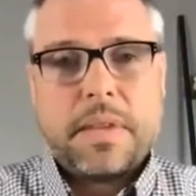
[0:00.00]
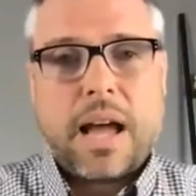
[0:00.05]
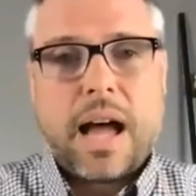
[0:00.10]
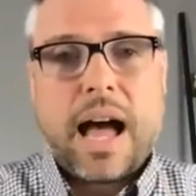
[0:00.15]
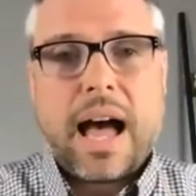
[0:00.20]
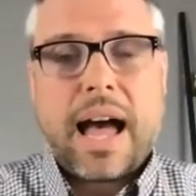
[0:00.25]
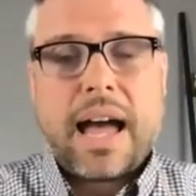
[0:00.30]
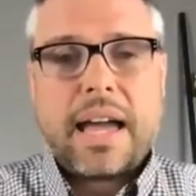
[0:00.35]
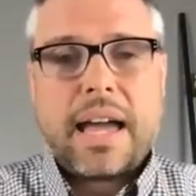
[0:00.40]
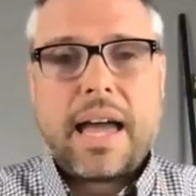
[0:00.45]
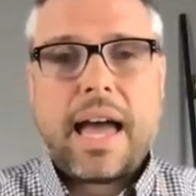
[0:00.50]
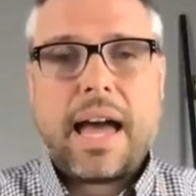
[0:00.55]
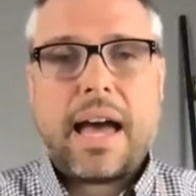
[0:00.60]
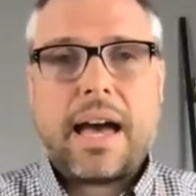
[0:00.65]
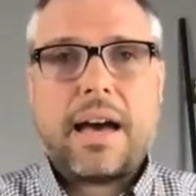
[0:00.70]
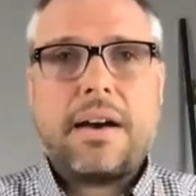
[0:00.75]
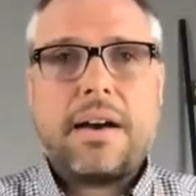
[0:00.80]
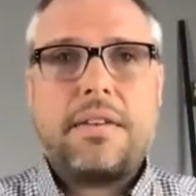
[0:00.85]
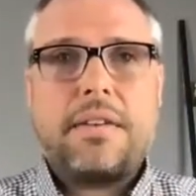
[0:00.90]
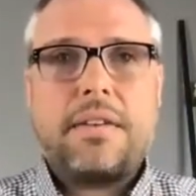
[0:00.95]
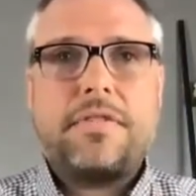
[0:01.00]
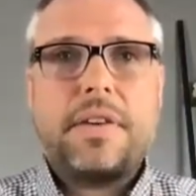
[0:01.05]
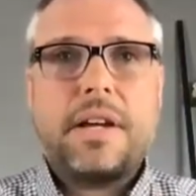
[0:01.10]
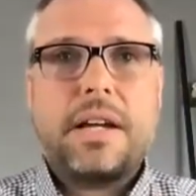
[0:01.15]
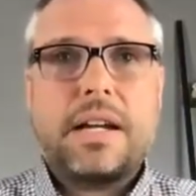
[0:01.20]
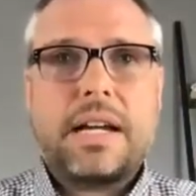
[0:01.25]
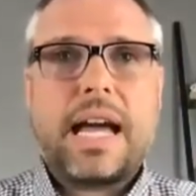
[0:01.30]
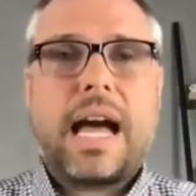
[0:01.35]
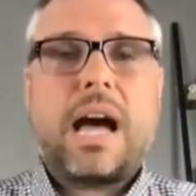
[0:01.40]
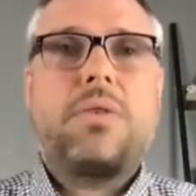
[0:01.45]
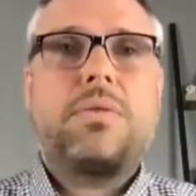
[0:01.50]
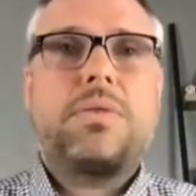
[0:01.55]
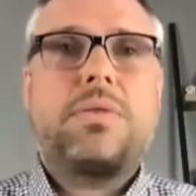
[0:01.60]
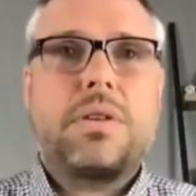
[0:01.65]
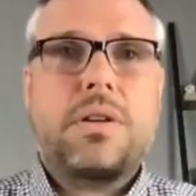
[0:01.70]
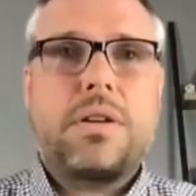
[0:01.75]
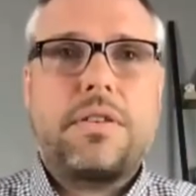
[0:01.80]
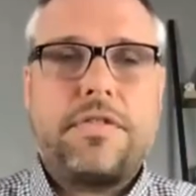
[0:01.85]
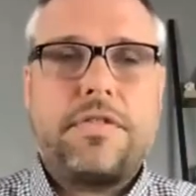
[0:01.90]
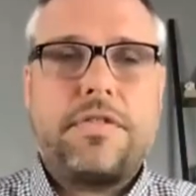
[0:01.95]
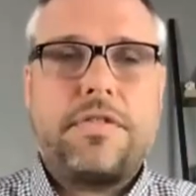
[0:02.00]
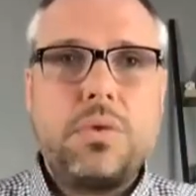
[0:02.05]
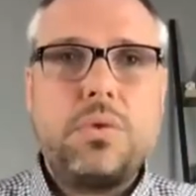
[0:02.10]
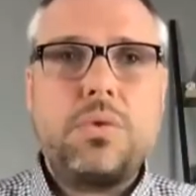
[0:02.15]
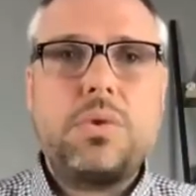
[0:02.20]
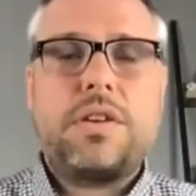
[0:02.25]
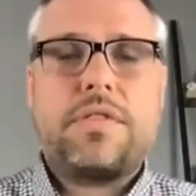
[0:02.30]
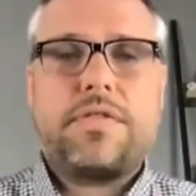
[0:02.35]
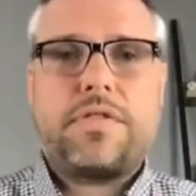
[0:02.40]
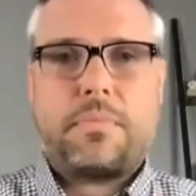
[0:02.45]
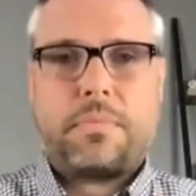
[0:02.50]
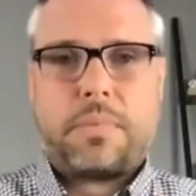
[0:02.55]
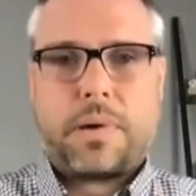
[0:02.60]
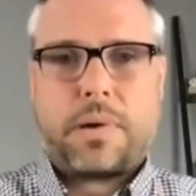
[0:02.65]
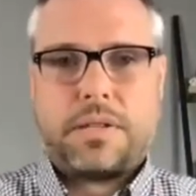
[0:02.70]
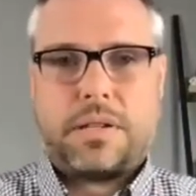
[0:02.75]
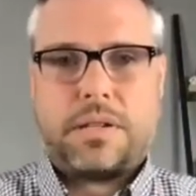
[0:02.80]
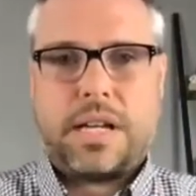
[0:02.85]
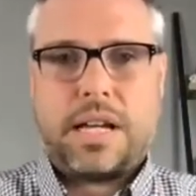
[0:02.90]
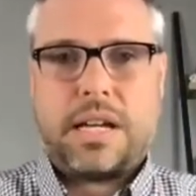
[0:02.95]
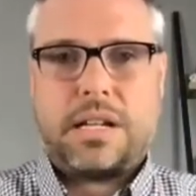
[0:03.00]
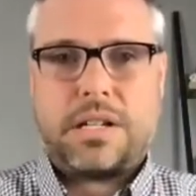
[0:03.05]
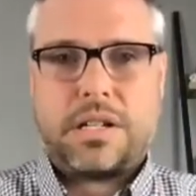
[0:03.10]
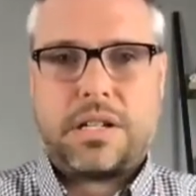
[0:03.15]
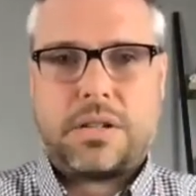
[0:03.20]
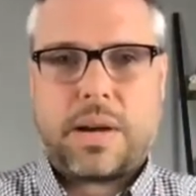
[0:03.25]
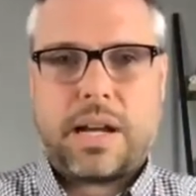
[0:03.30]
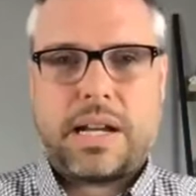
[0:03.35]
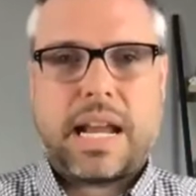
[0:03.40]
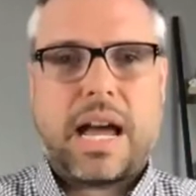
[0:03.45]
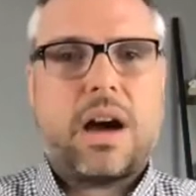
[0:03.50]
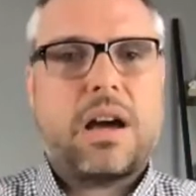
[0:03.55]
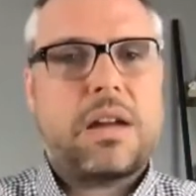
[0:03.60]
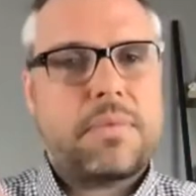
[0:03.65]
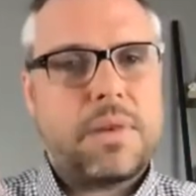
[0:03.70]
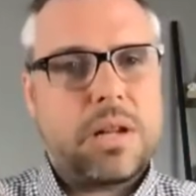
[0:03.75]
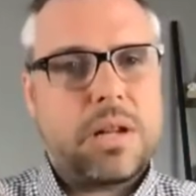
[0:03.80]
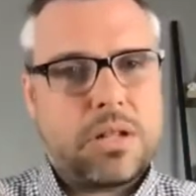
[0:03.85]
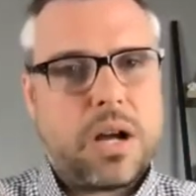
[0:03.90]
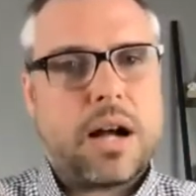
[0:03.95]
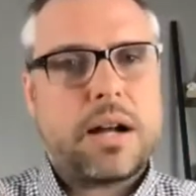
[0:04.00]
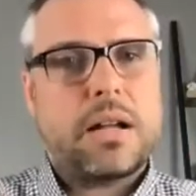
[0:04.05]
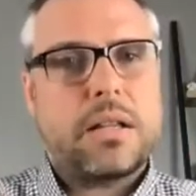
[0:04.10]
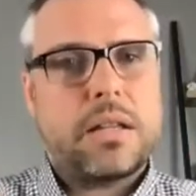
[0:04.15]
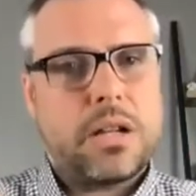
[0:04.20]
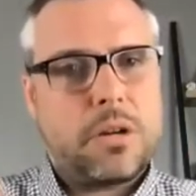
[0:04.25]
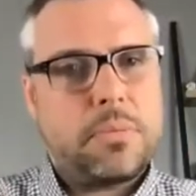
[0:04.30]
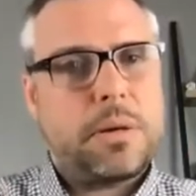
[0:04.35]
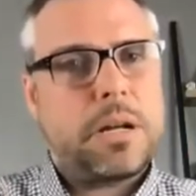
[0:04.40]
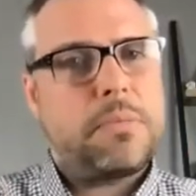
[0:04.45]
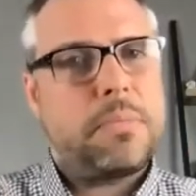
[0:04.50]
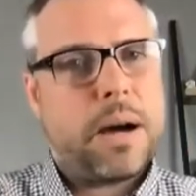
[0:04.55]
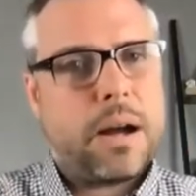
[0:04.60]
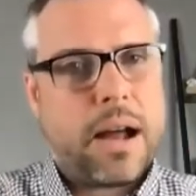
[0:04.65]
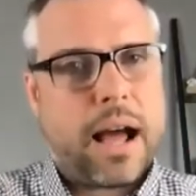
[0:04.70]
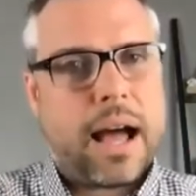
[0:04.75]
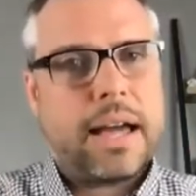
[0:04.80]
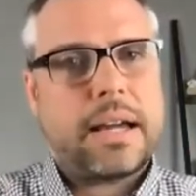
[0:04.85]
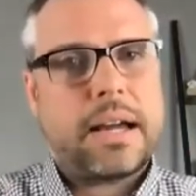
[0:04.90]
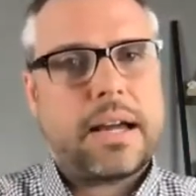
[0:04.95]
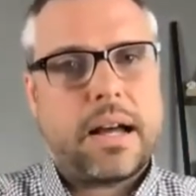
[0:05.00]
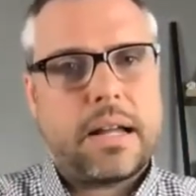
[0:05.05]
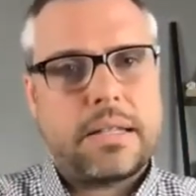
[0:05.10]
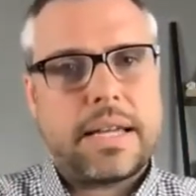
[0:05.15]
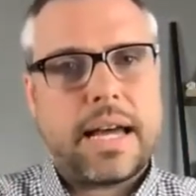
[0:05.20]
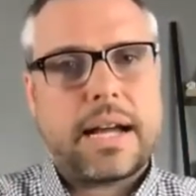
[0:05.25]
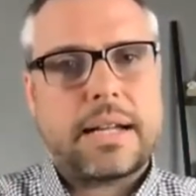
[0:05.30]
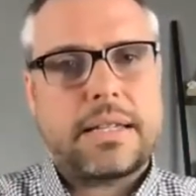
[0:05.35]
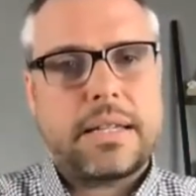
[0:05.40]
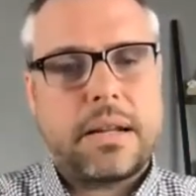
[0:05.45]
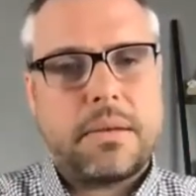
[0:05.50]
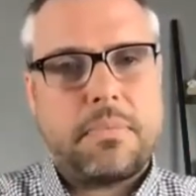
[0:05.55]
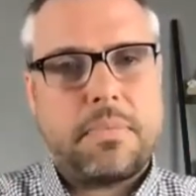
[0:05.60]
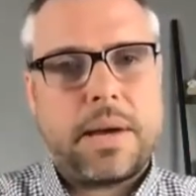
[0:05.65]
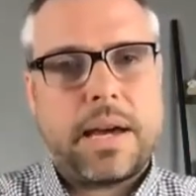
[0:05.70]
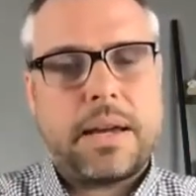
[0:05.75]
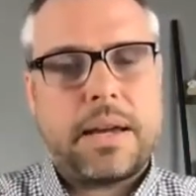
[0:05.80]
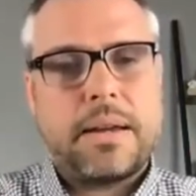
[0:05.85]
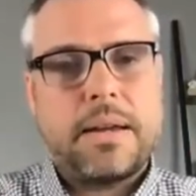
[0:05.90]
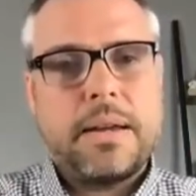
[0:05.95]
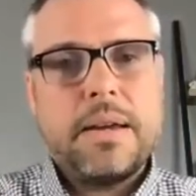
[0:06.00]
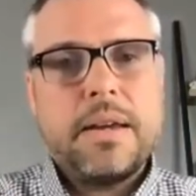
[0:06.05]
I have encountered a few different presentations right now, and I'm going to talk a little bit about eye contact in a bit,